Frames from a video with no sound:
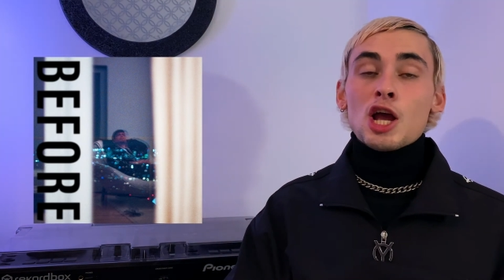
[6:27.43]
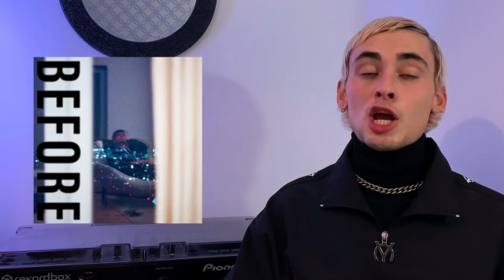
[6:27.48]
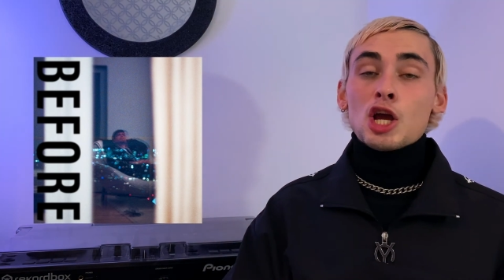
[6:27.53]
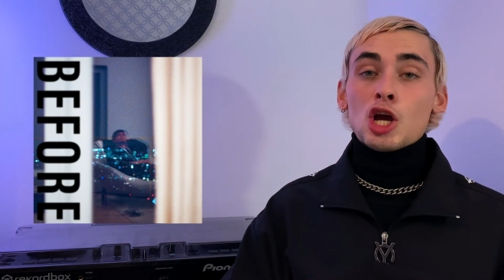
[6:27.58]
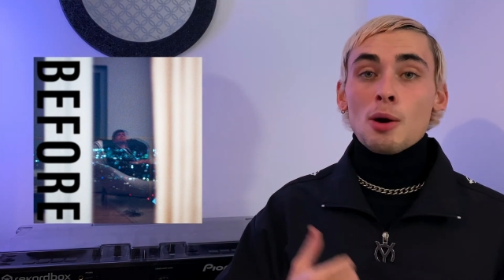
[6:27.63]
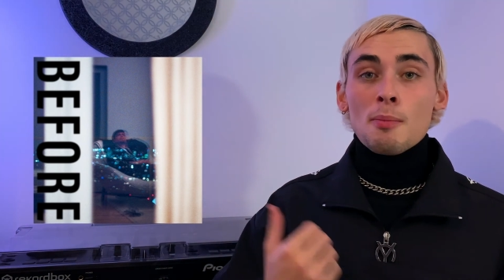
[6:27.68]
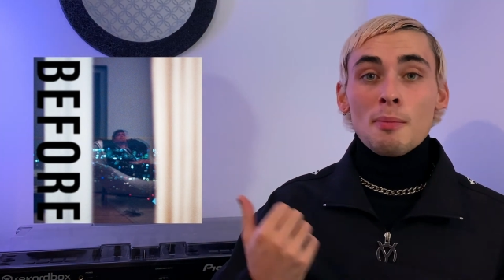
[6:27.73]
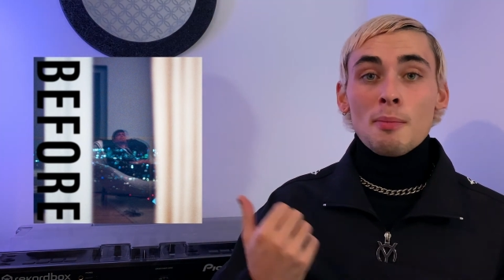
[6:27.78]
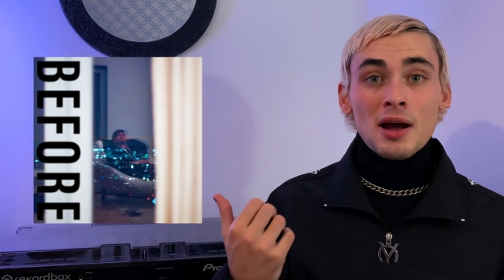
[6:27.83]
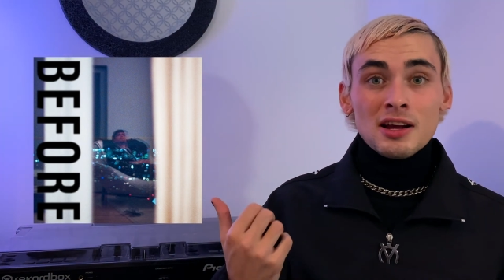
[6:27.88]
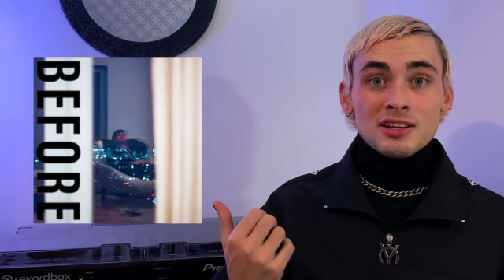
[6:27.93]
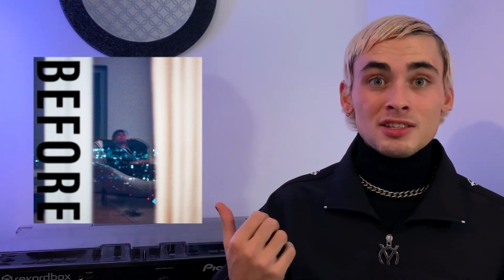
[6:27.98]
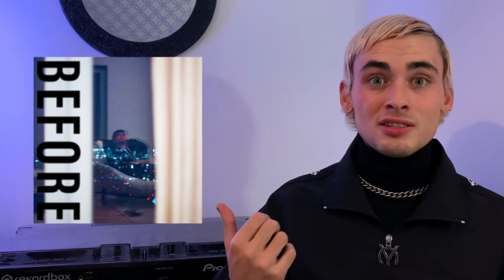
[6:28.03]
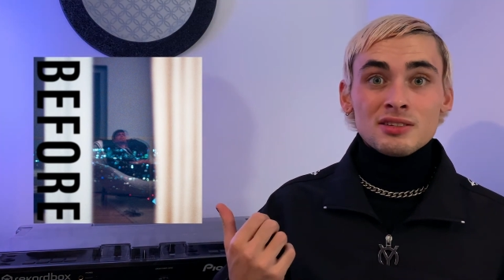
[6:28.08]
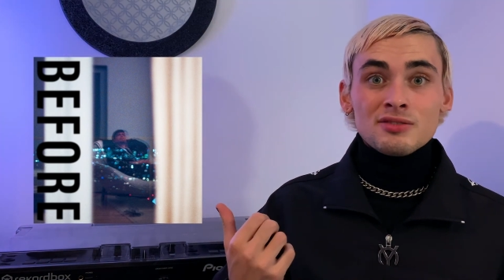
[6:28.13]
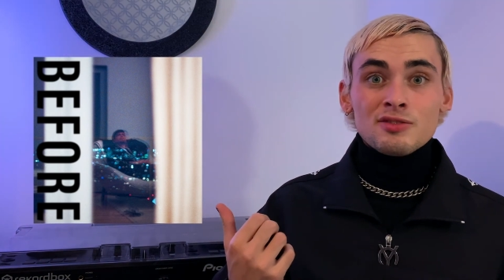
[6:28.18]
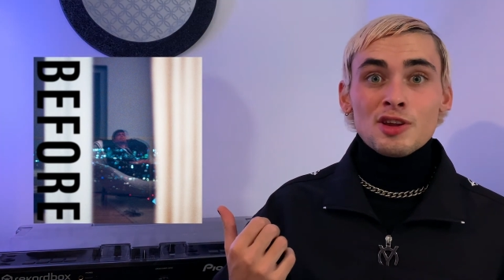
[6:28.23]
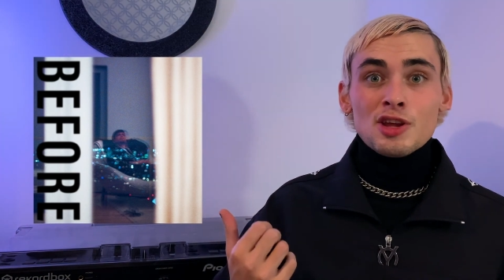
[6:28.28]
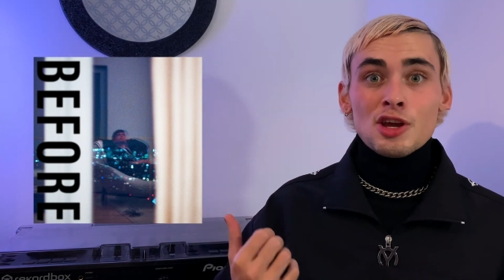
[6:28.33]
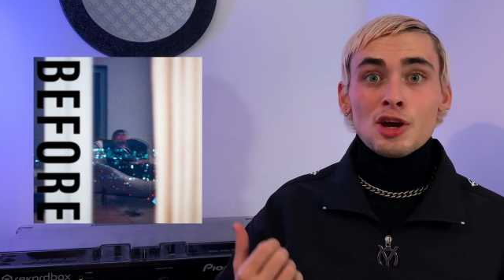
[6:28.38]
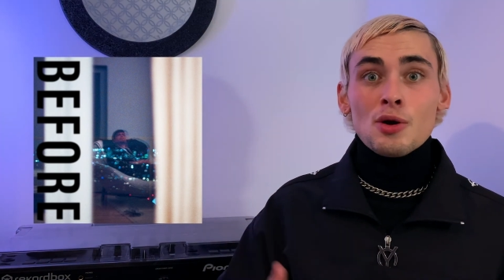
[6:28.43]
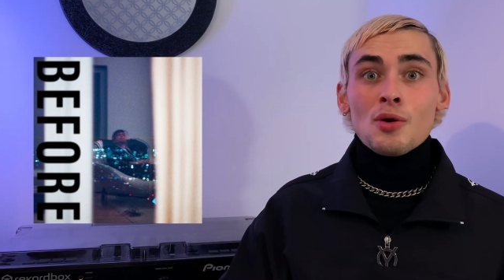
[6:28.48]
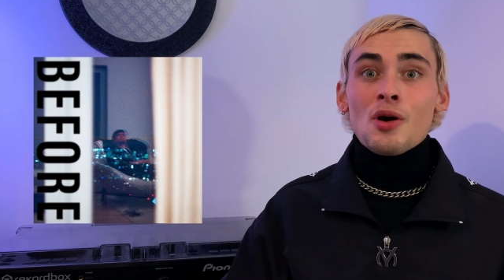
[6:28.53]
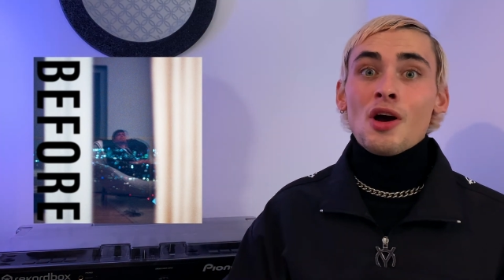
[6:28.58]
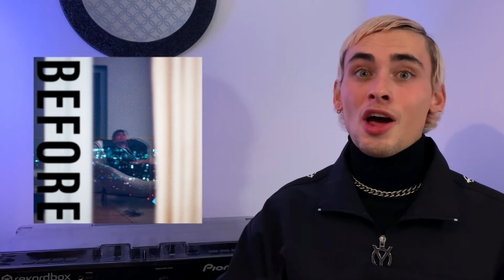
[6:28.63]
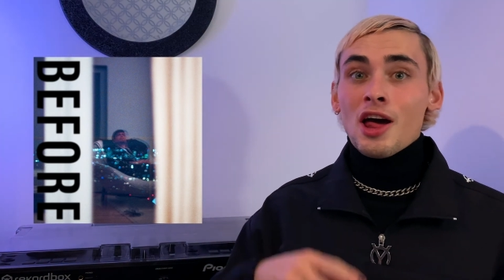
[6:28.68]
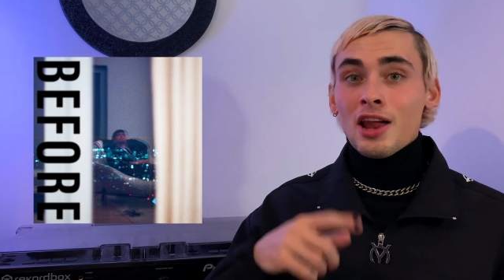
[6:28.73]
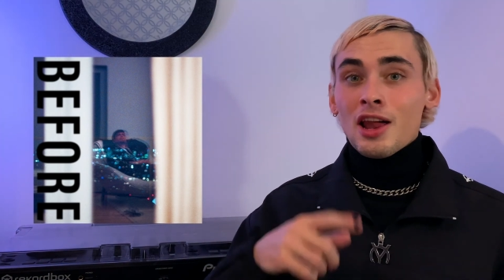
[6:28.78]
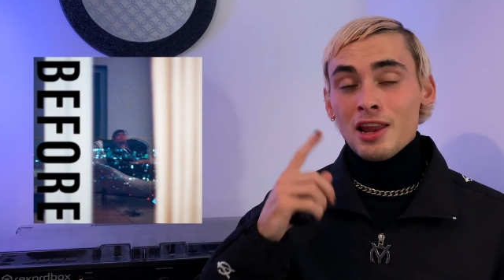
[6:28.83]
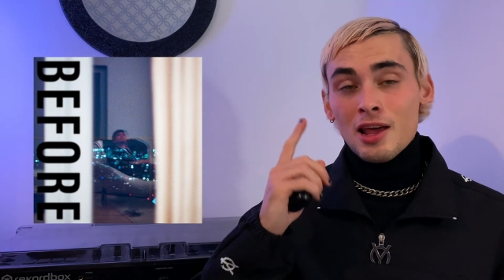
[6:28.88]
Come back to this video
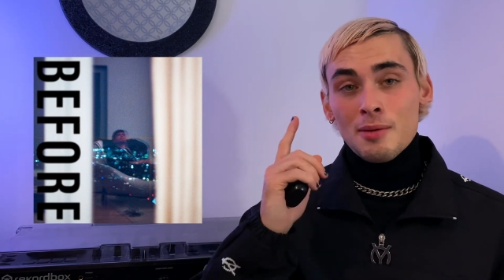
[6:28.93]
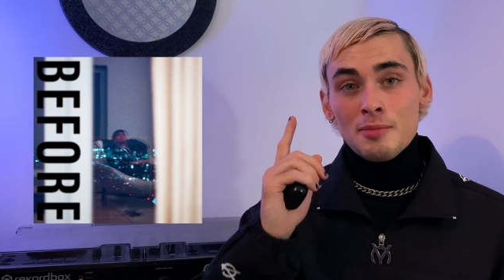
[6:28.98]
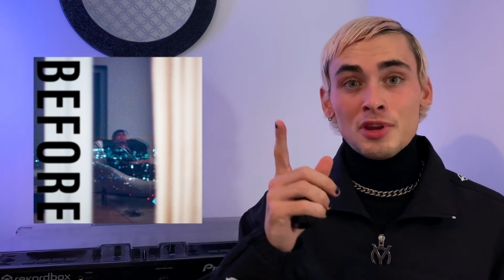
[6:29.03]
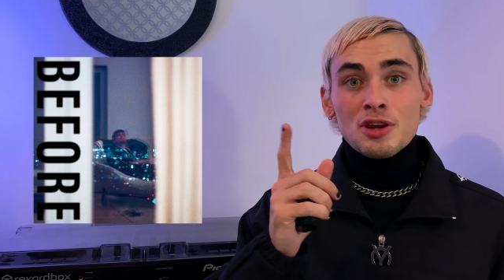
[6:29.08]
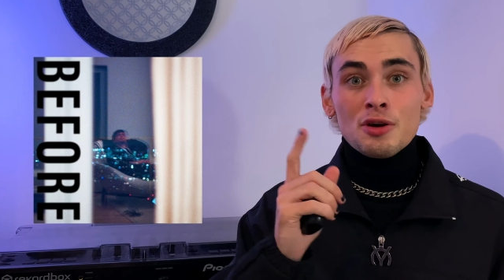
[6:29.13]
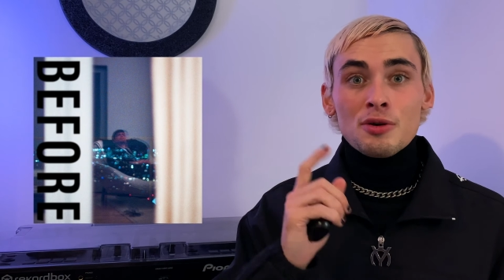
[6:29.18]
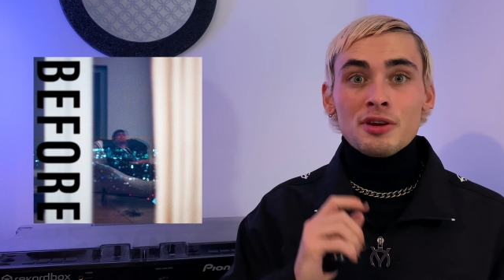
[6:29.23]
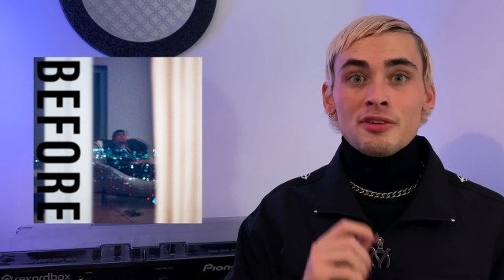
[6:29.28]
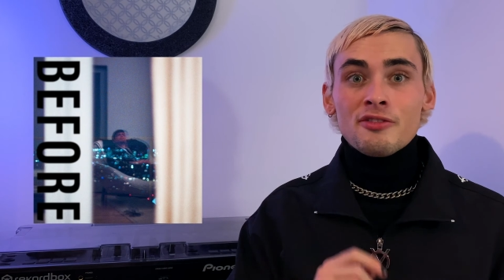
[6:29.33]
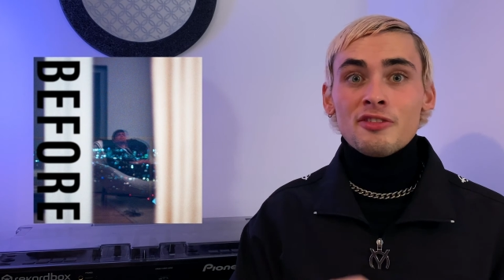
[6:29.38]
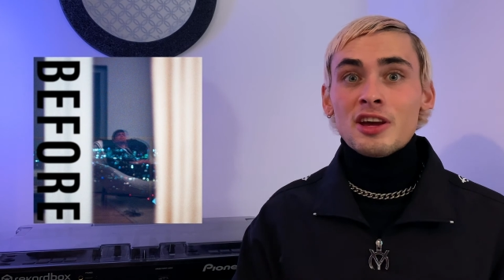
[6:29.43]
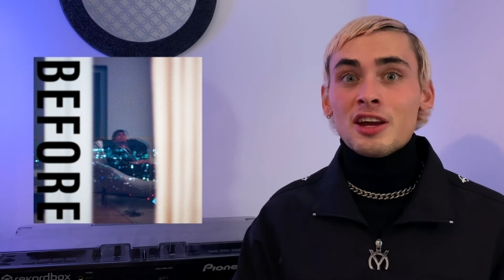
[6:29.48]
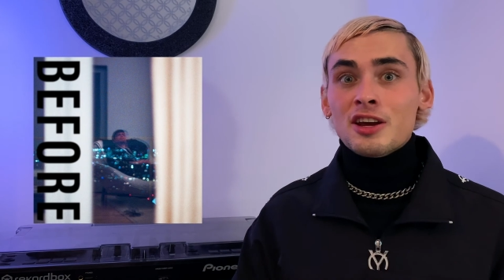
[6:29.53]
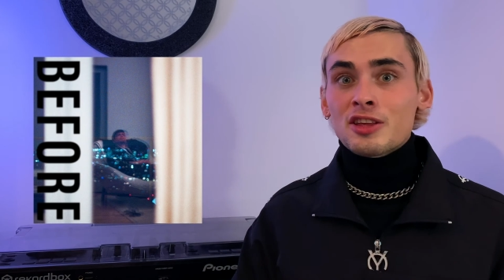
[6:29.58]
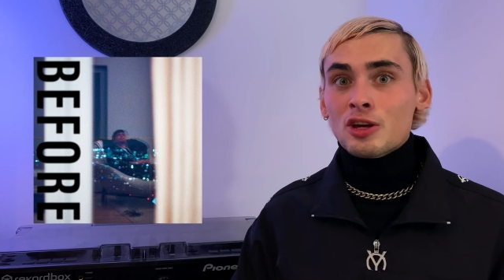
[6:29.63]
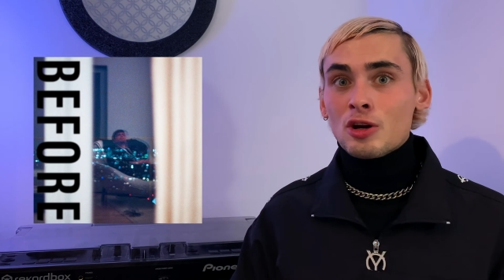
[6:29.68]
and let me know what you think in